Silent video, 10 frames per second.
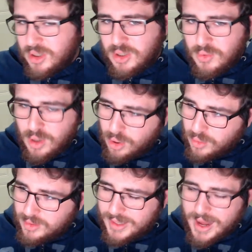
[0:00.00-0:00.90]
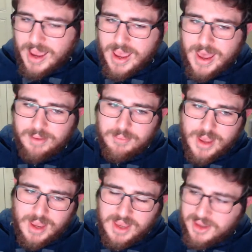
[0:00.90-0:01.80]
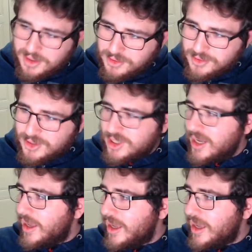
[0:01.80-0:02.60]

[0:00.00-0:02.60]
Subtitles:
You know that I am a huge